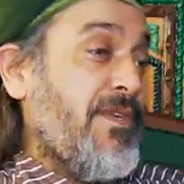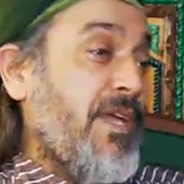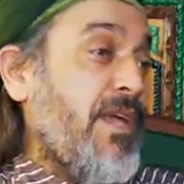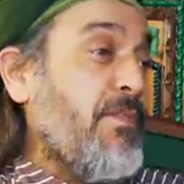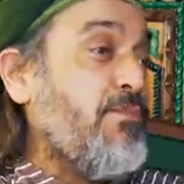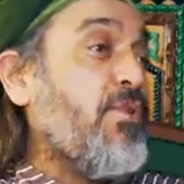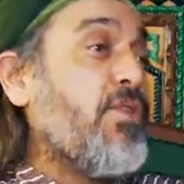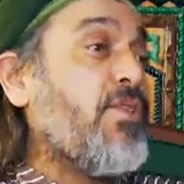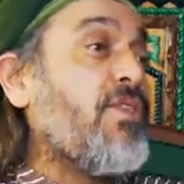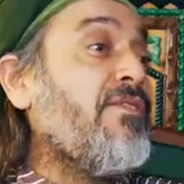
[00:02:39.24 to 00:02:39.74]

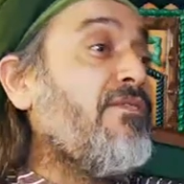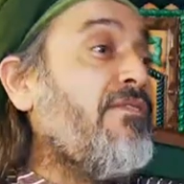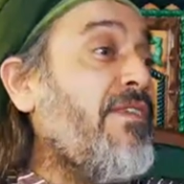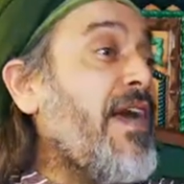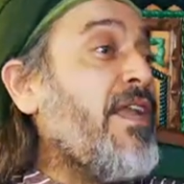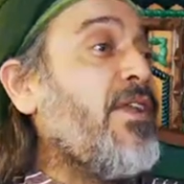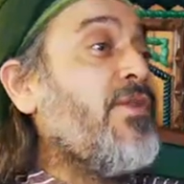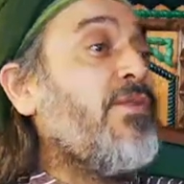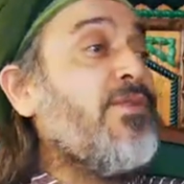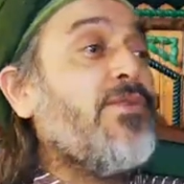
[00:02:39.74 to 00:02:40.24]
He put the
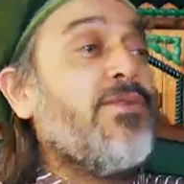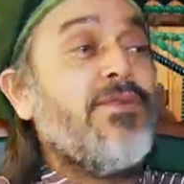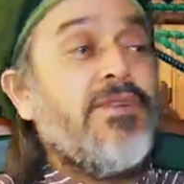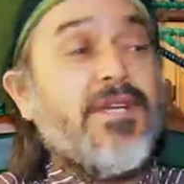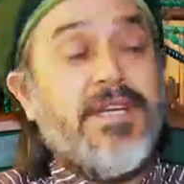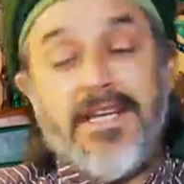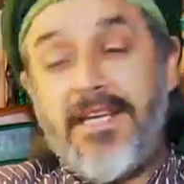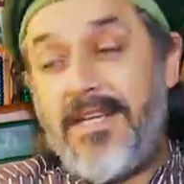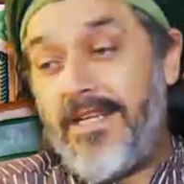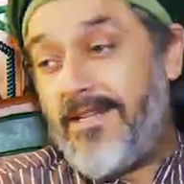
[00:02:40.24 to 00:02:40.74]
value
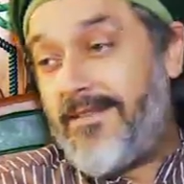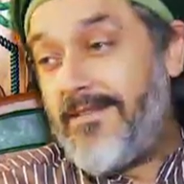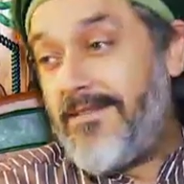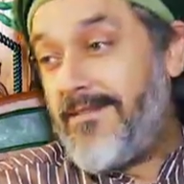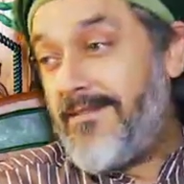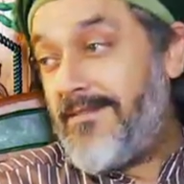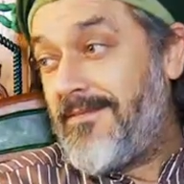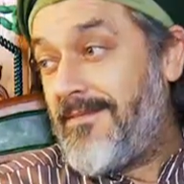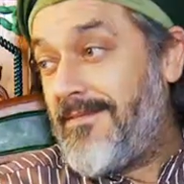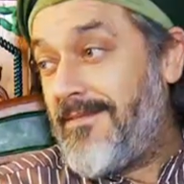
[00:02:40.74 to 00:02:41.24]
in it.
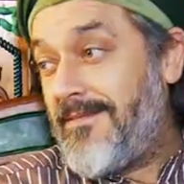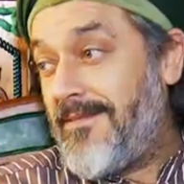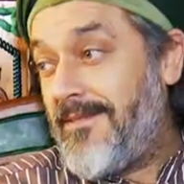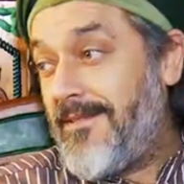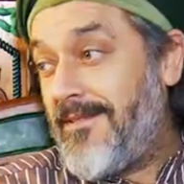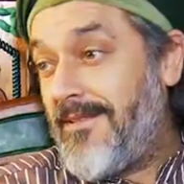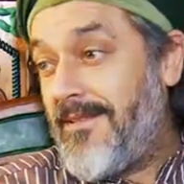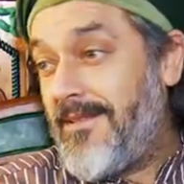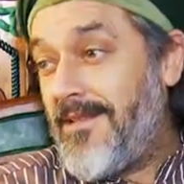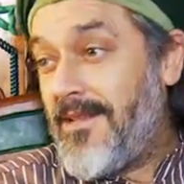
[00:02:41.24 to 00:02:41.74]

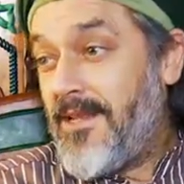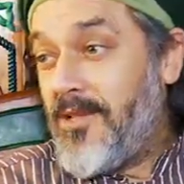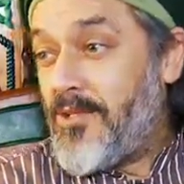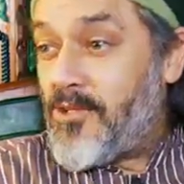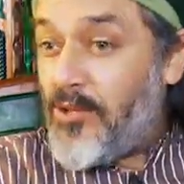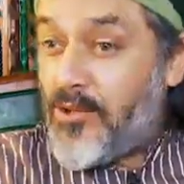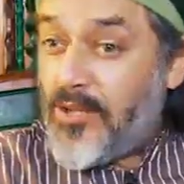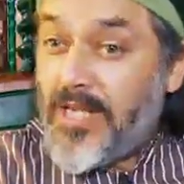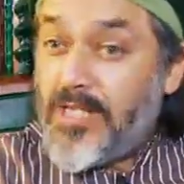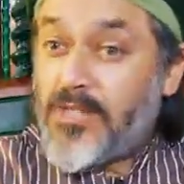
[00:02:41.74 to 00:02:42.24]

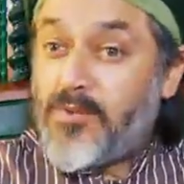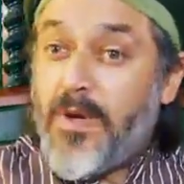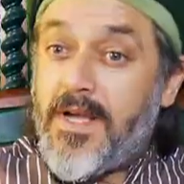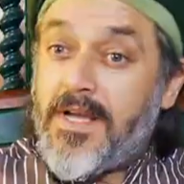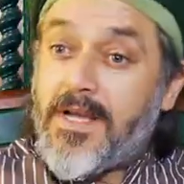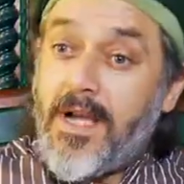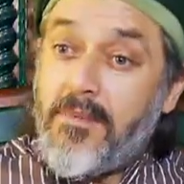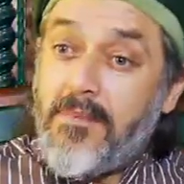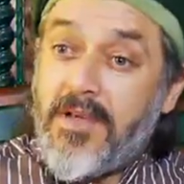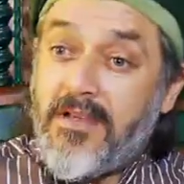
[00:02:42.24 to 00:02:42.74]
So that's
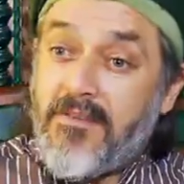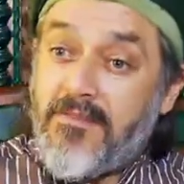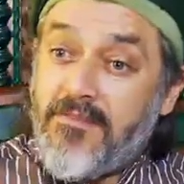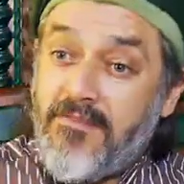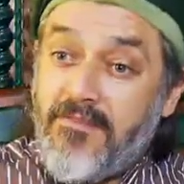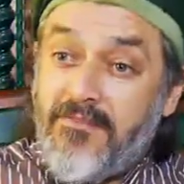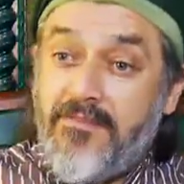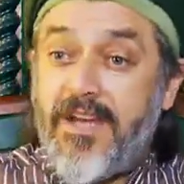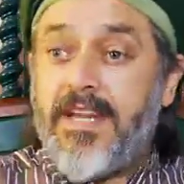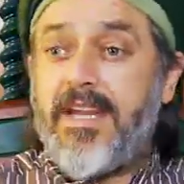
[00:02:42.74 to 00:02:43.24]
why
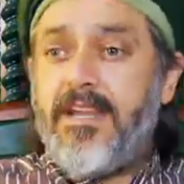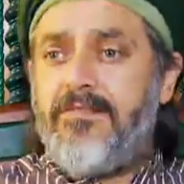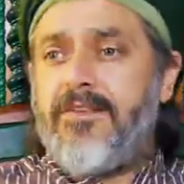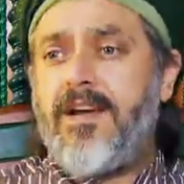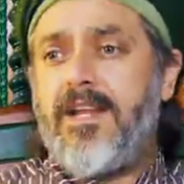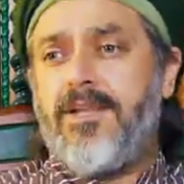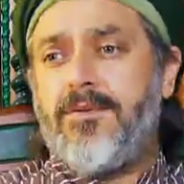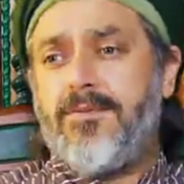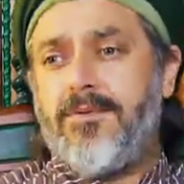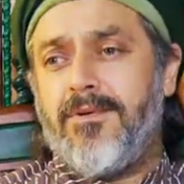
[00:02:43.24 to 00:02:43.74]
coming very
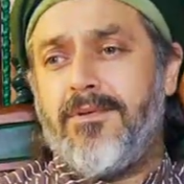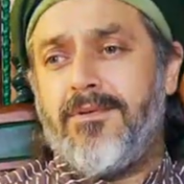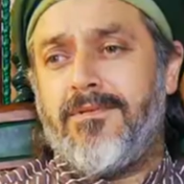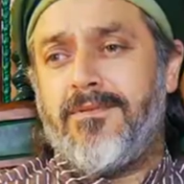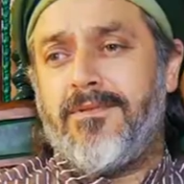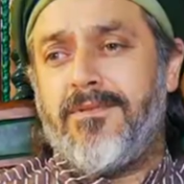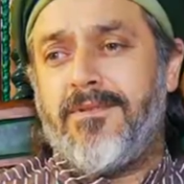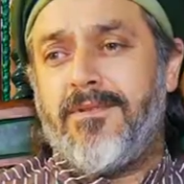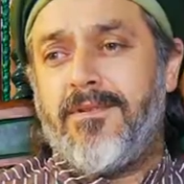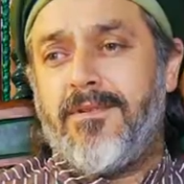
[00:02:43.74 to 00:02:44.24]
valuable.
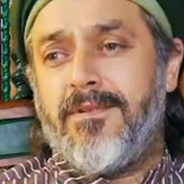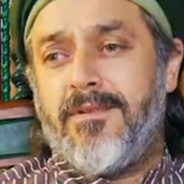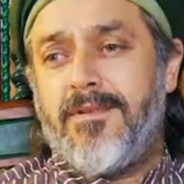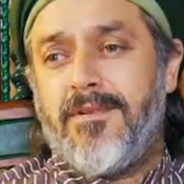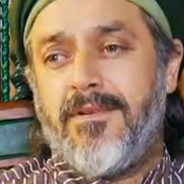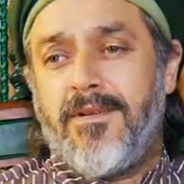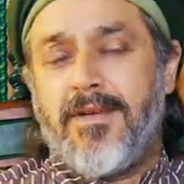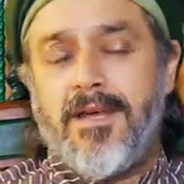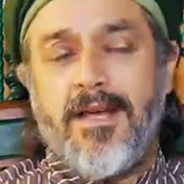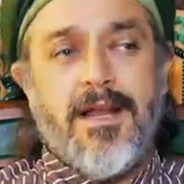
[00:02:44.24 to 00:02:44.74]

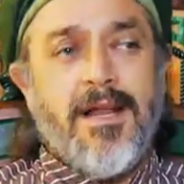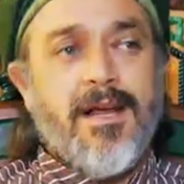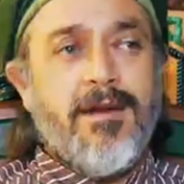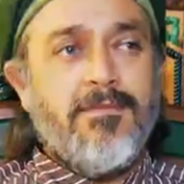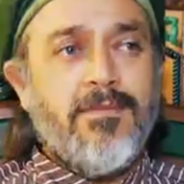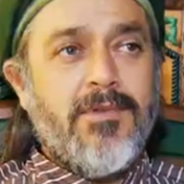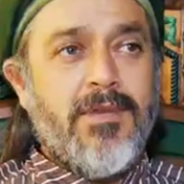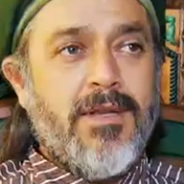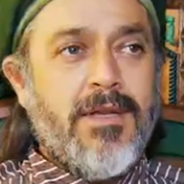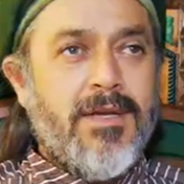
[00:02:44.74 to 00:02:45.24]

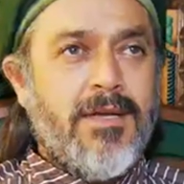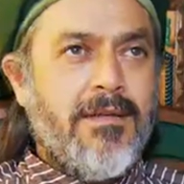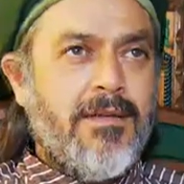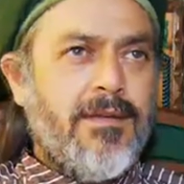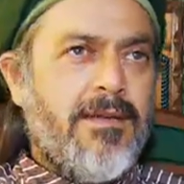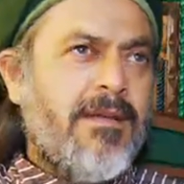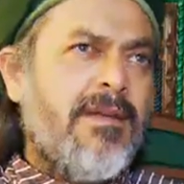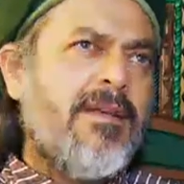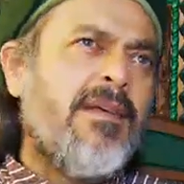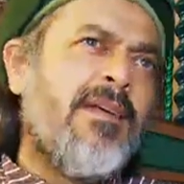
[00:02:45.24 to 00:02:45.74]
Alhamdulillah.
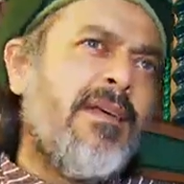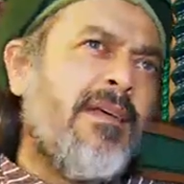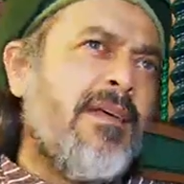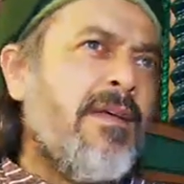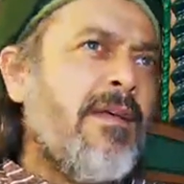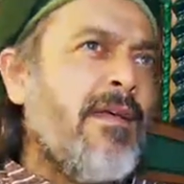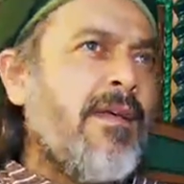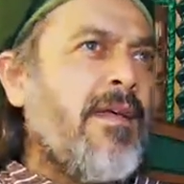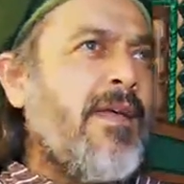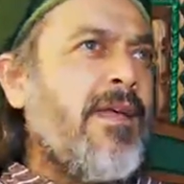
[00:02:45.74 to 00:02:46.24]

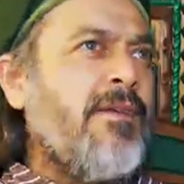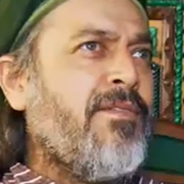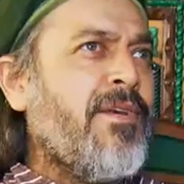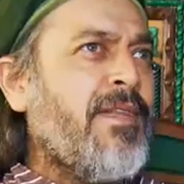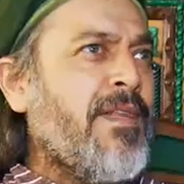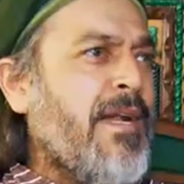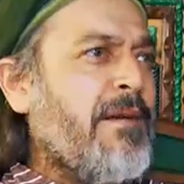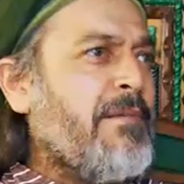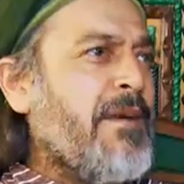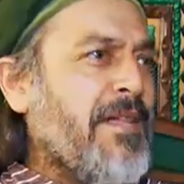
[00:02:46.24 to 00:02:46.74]

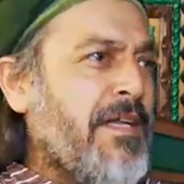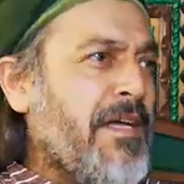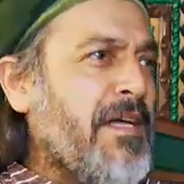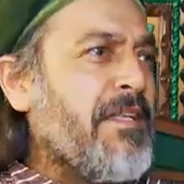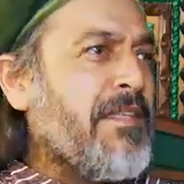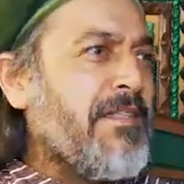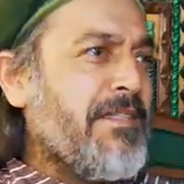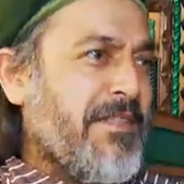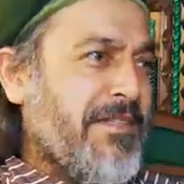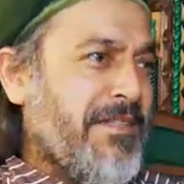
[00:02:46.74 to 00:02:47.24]
Even
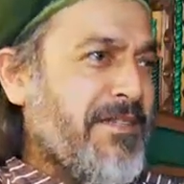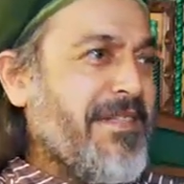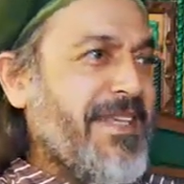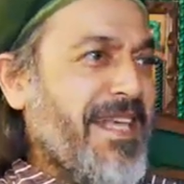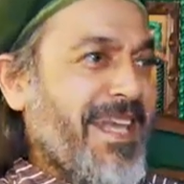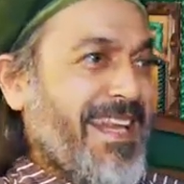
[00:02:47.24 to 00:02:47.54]
Ramadan is